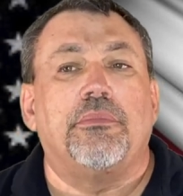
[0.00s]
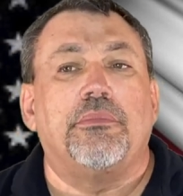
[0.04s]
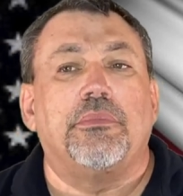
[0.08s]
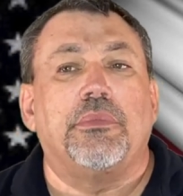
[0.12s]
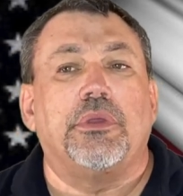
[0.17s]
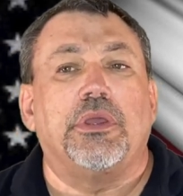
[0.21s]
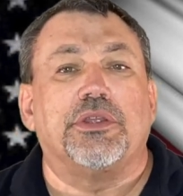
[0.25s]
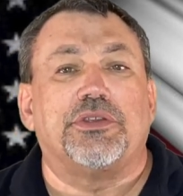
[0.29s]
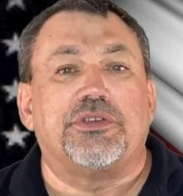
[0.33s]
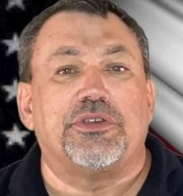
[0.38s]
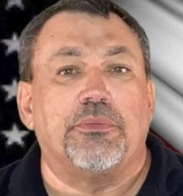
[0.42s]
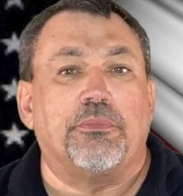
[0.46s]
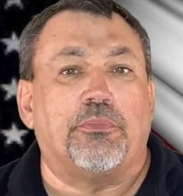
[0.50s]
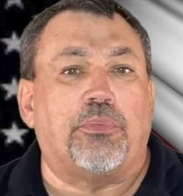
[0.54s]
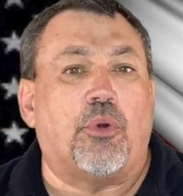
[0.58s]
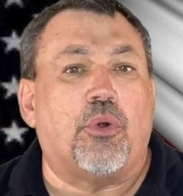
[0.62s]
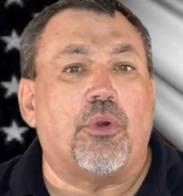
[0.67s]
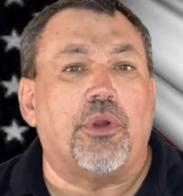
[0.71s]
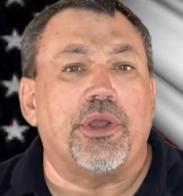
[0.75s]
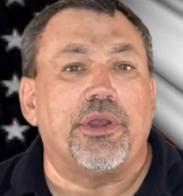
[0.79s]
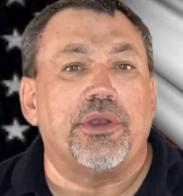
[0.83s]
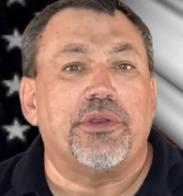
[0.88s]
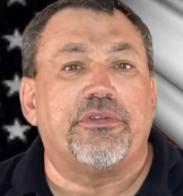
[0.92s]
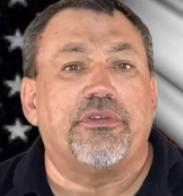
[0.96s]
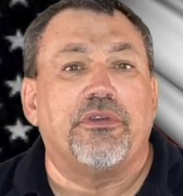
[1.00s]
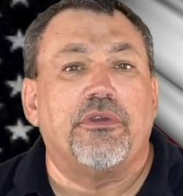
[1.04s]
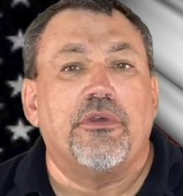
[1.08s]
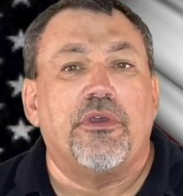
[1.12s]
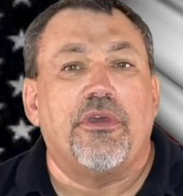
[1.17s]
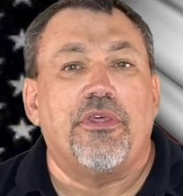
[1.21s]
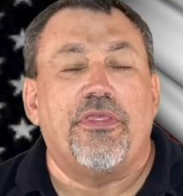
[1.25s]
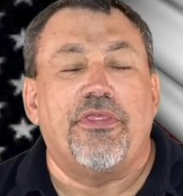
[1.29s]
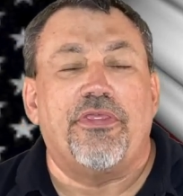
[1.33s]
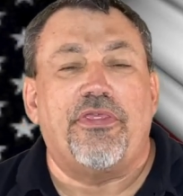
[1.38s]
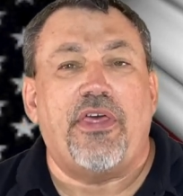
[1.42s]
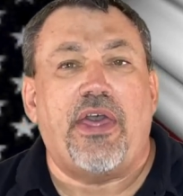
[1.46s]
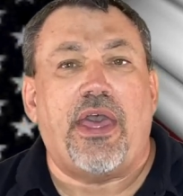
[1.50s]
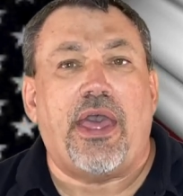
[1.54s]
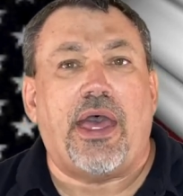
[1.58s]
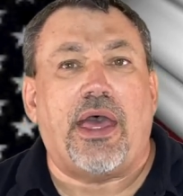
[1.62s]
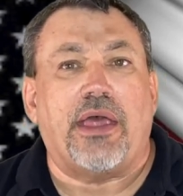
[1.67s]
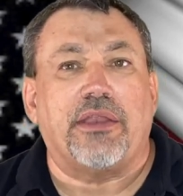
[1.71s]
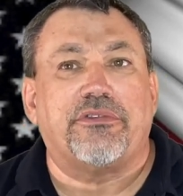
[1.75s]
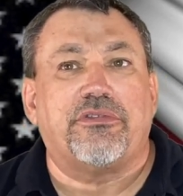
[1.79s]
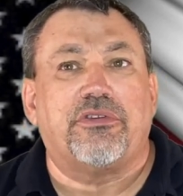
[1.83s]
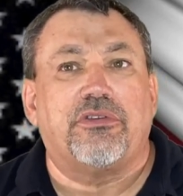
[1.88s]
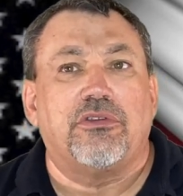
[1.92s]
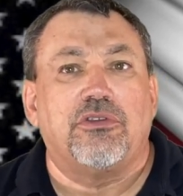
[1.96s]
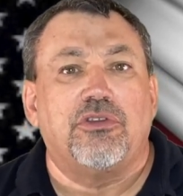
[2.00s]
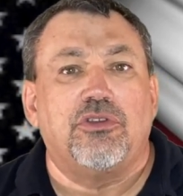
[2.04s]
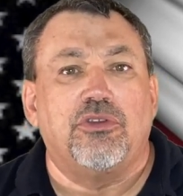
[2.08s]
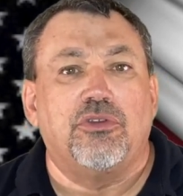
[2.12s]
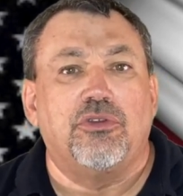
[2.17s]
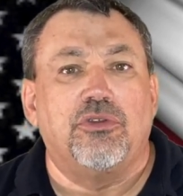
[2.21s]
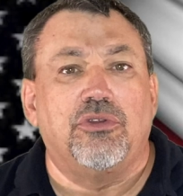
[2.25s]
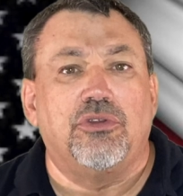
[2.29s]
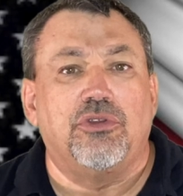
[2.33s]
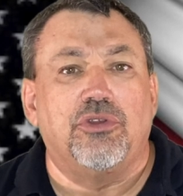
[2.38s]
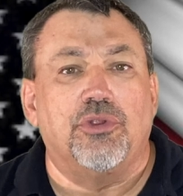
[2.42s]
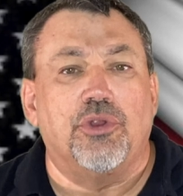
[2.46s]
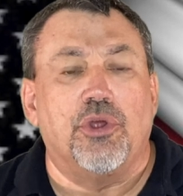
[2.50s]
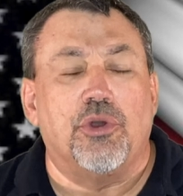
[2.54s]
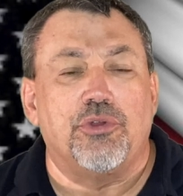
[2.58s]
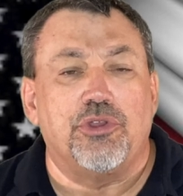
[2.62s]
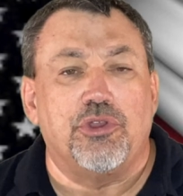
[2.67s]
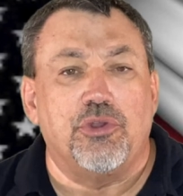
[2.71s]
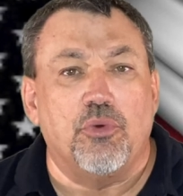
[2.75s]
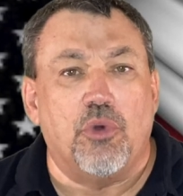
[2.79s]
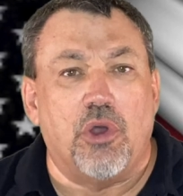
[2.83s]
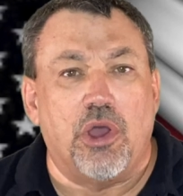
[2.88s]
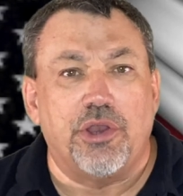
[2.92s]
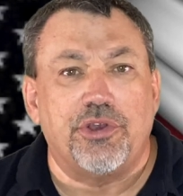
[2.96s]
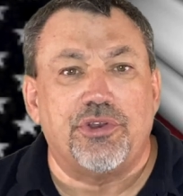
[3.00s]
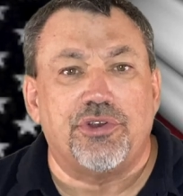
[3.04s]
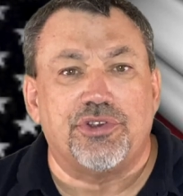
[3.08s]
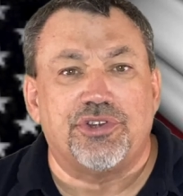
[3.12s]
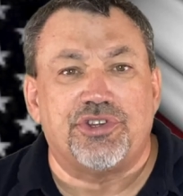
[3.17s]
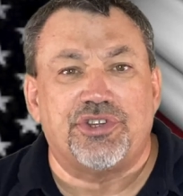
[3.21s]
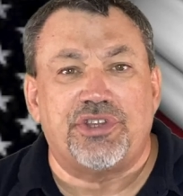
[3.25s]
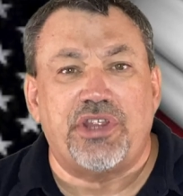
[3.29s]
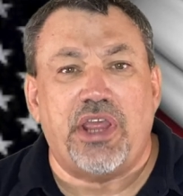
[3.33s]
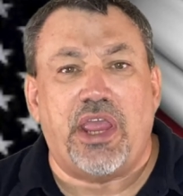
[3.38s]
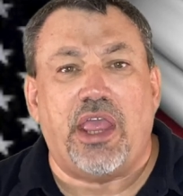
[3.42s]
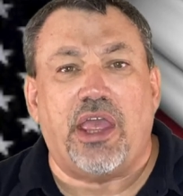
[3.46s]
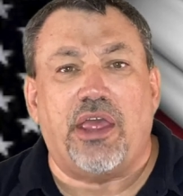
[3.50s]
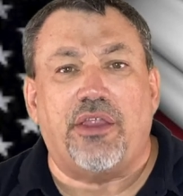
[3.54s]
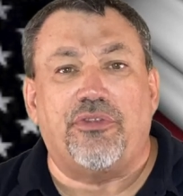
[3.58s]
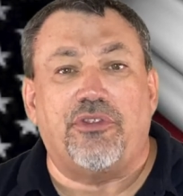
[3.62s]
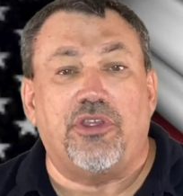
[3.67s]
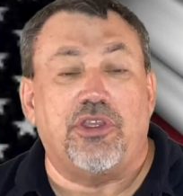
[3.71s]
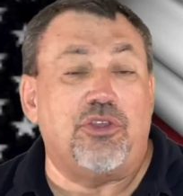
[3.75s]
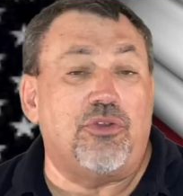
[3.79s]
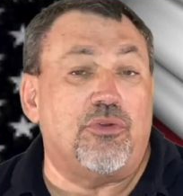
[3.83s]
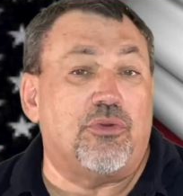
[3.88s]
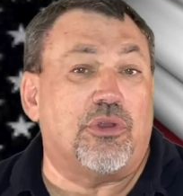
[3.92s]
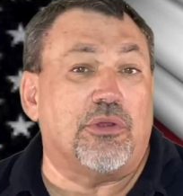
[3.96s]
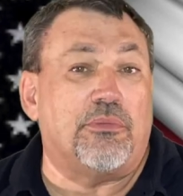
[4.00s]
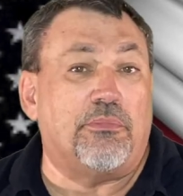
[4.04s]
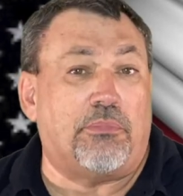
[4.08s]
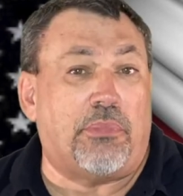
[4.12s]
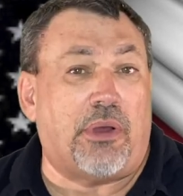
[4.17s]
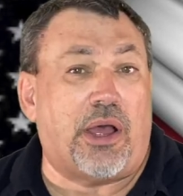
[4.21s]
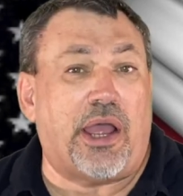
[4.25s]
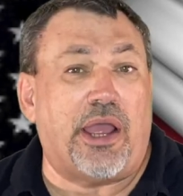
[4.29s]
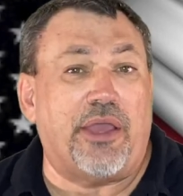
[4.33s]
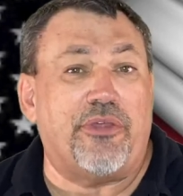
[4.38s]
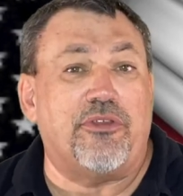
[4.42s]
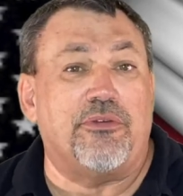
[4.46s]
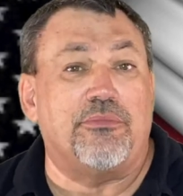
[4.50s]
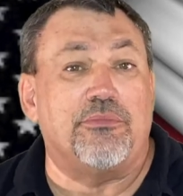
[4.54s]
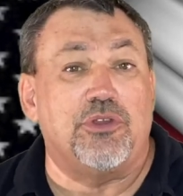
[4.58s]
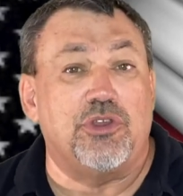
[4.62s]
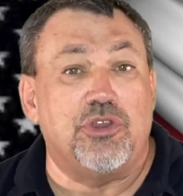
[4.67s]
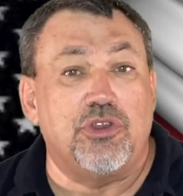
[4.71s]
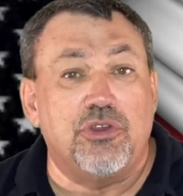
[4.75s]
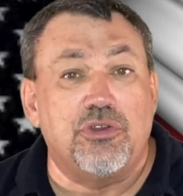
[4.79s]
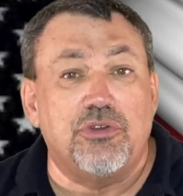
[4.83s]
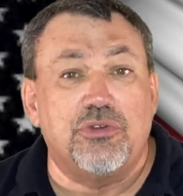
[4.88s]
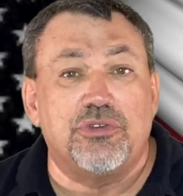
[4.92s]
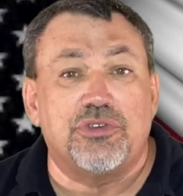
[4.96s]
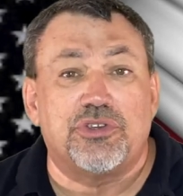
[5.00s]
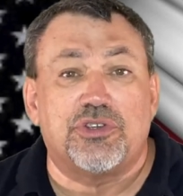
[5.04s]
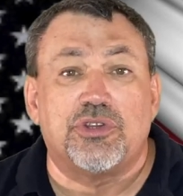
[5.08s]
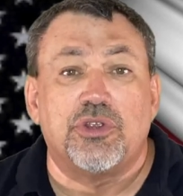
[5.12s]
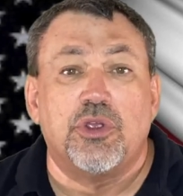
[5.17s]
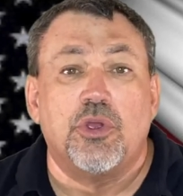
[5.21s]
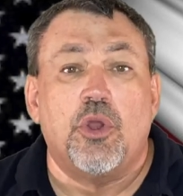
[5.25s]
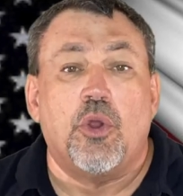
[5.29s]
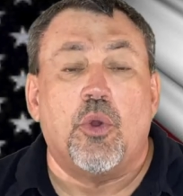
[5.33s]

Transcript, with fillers: it's important that you understand that you can buy them used